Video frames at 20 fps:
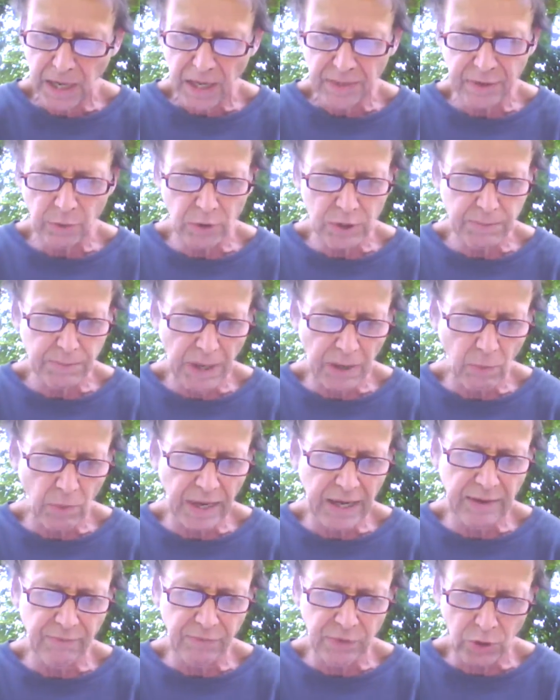There was my
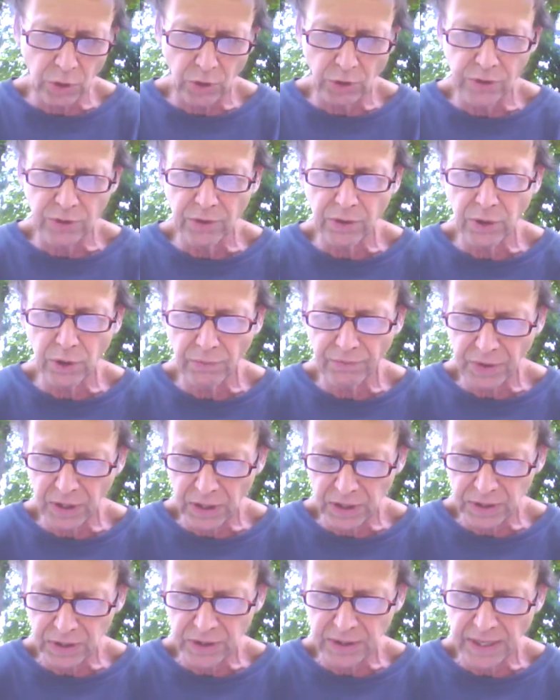wife, daughter, her
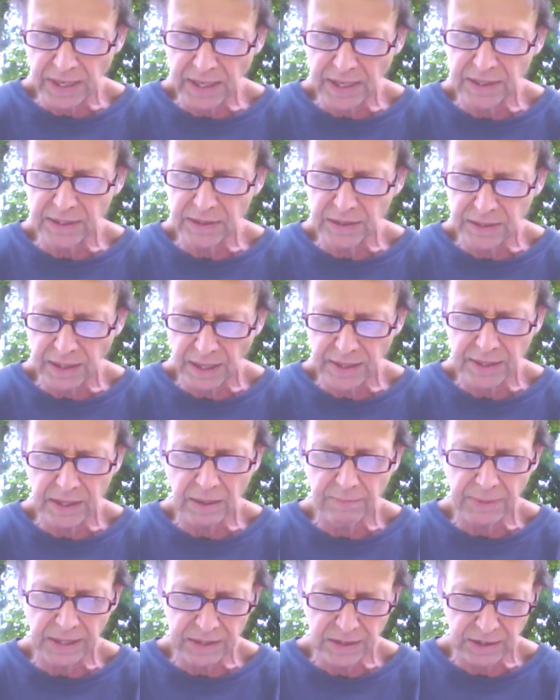fiancé, son,
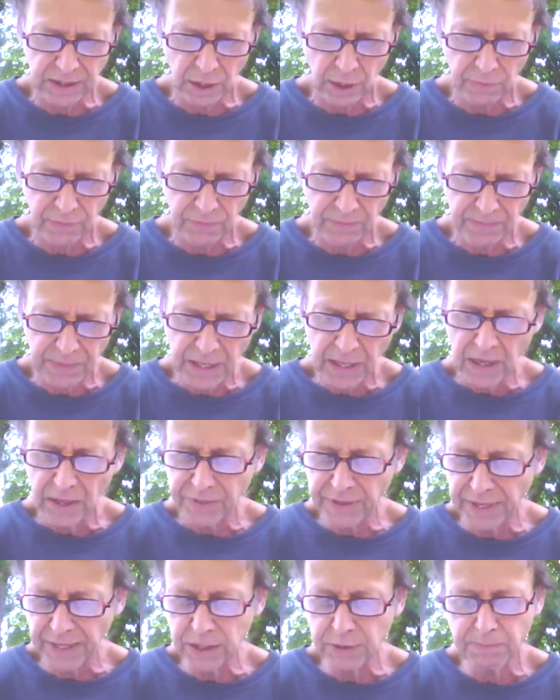and myself.
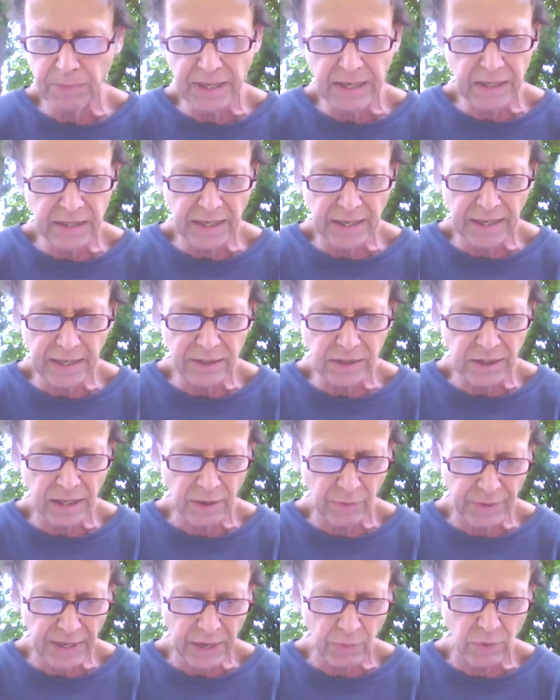They explained to us how
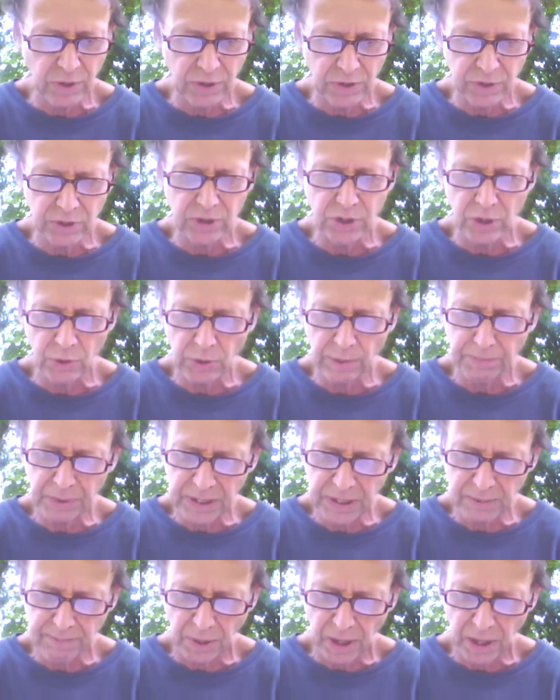they were going to do a
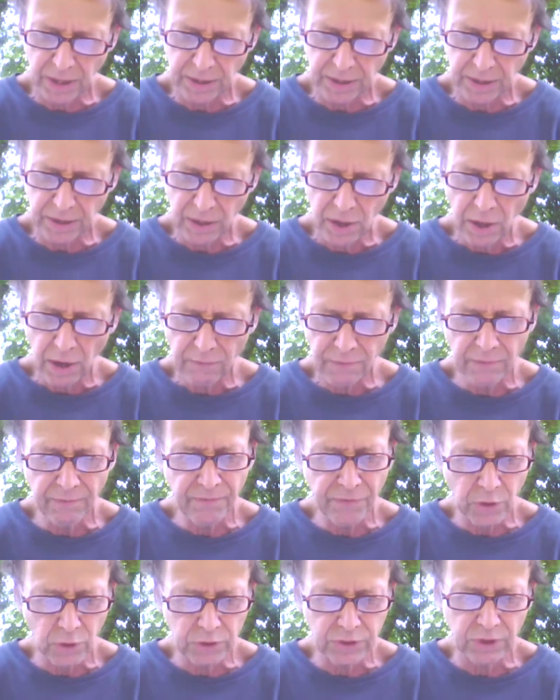plea bargain from
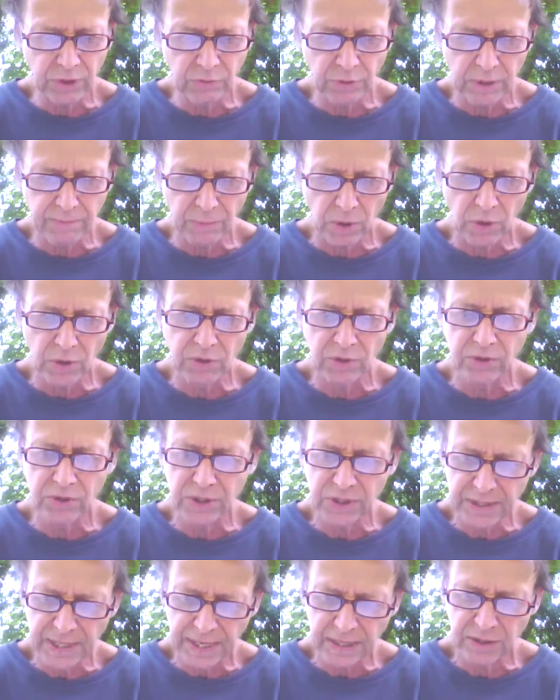first-degree murder to
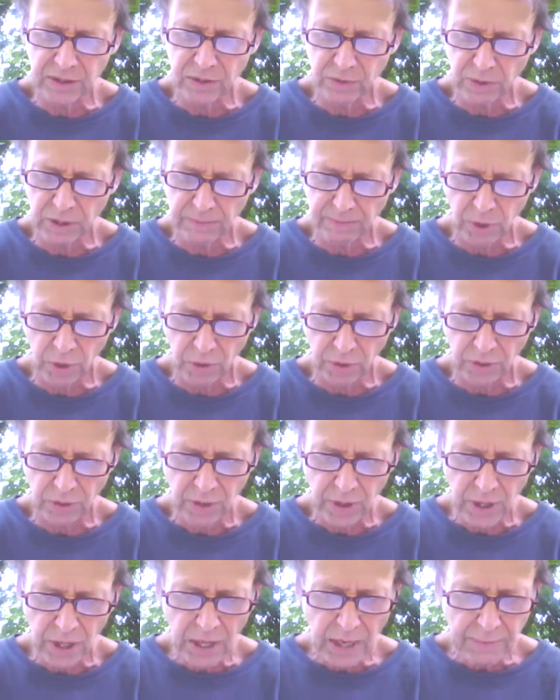second-degree murder
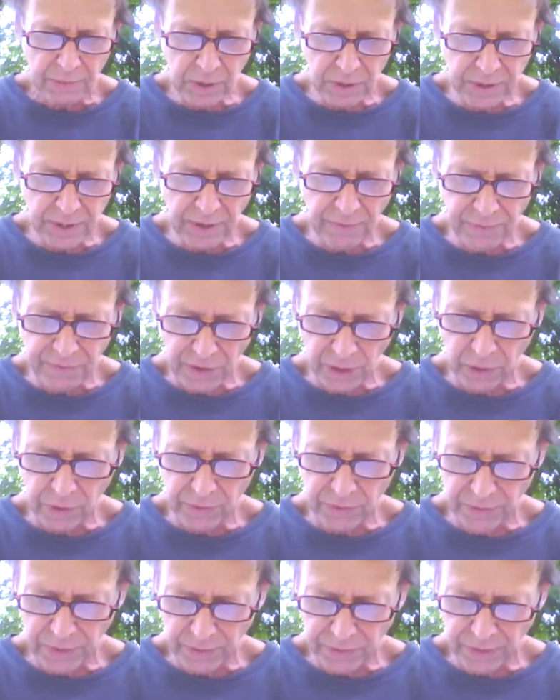because they felt
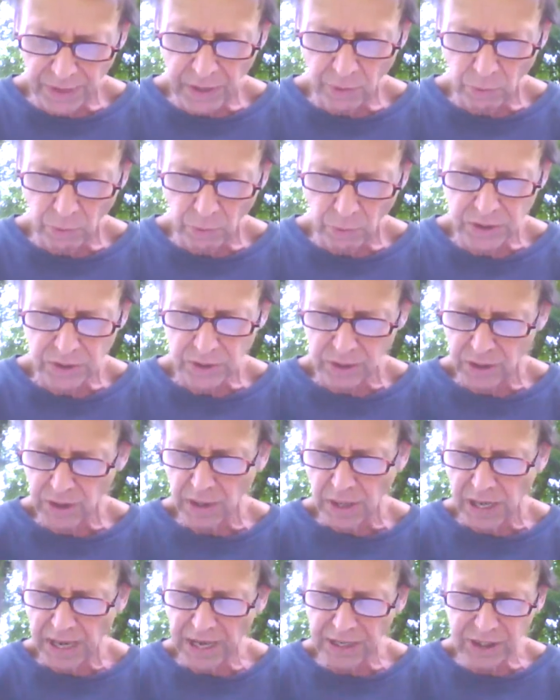that there was
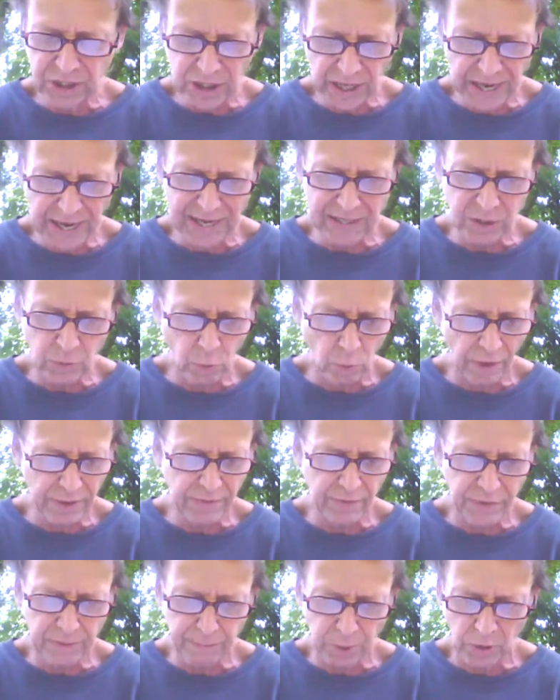a chance one
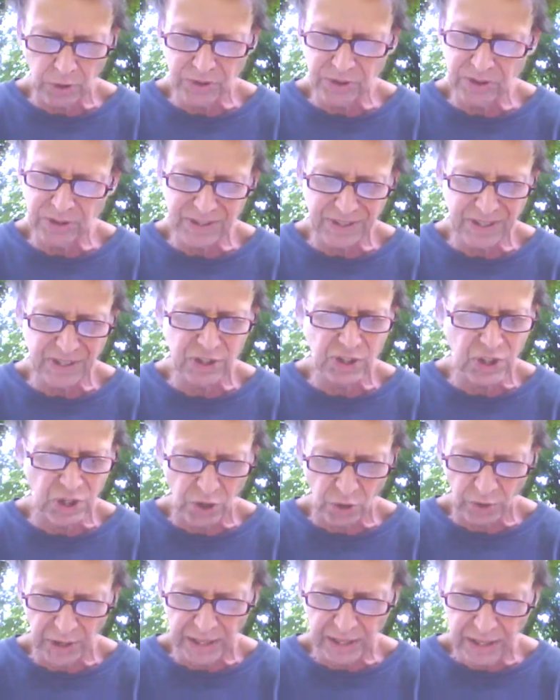of the persons in the
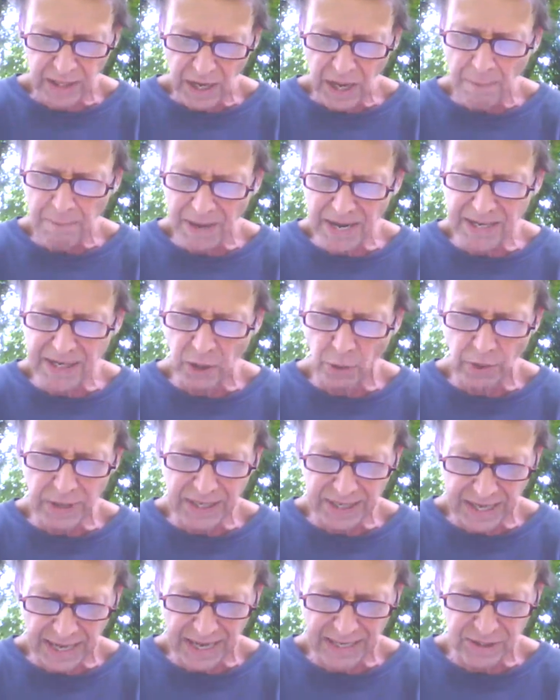jury may go
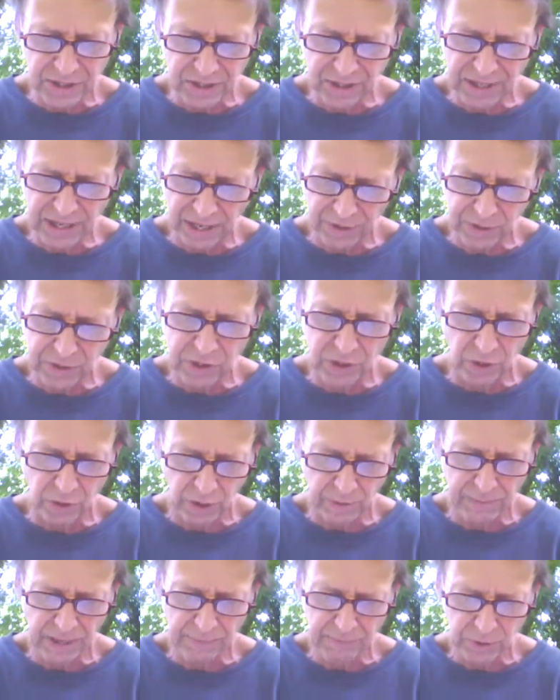against the other
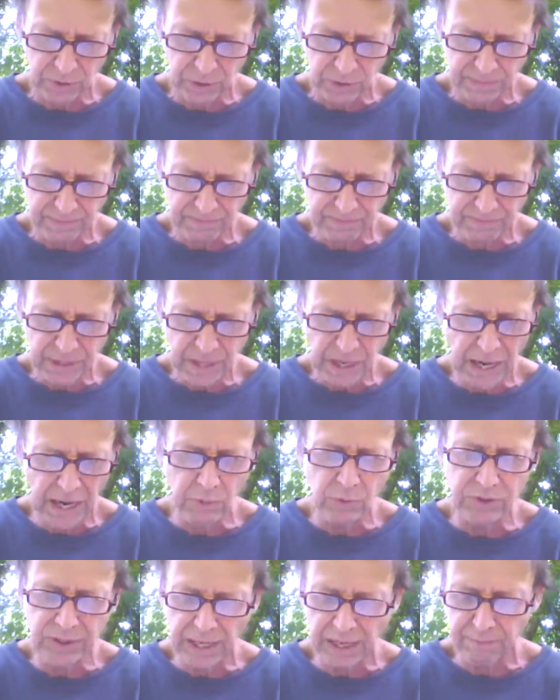jury members. I
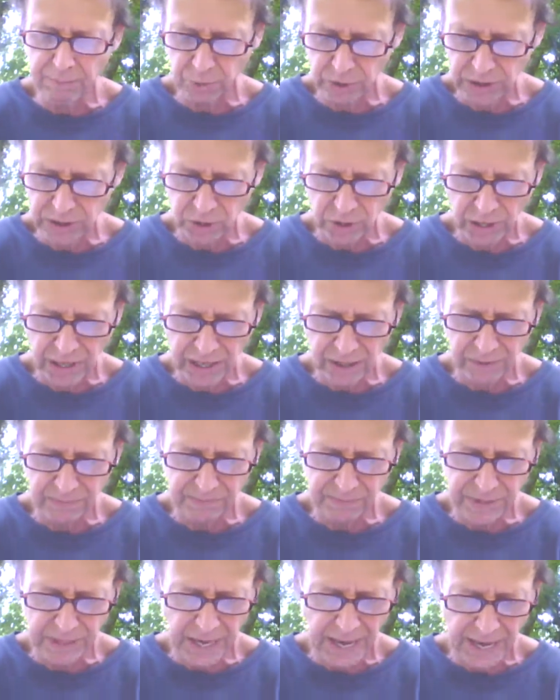was at pre-trial.
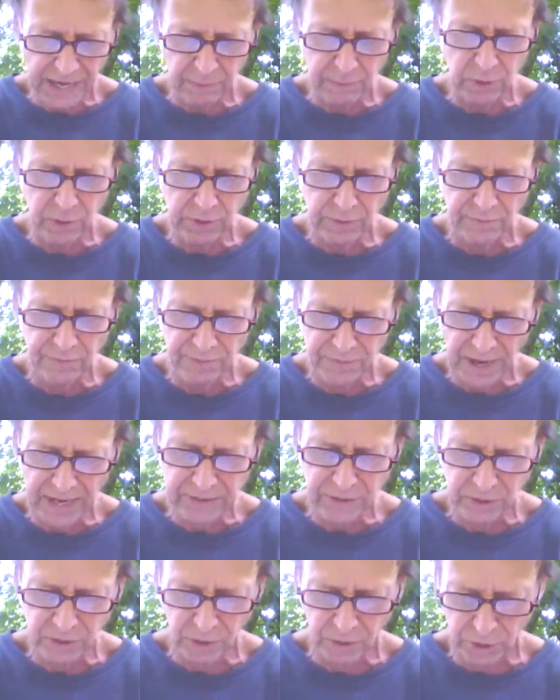The animal
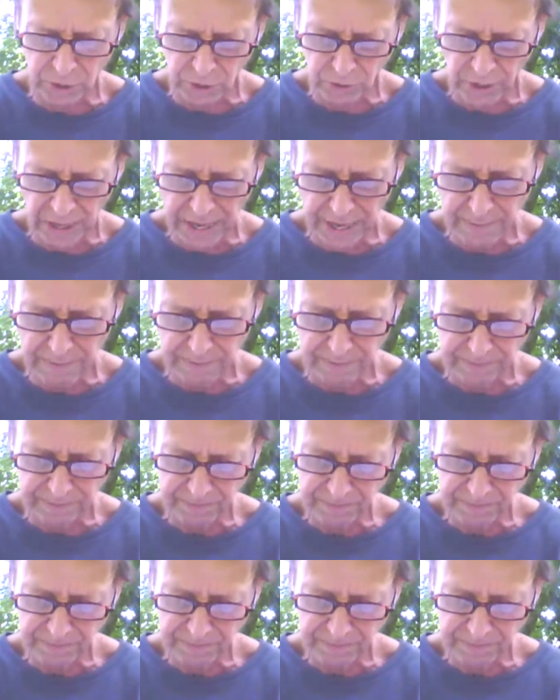confessed to the crime.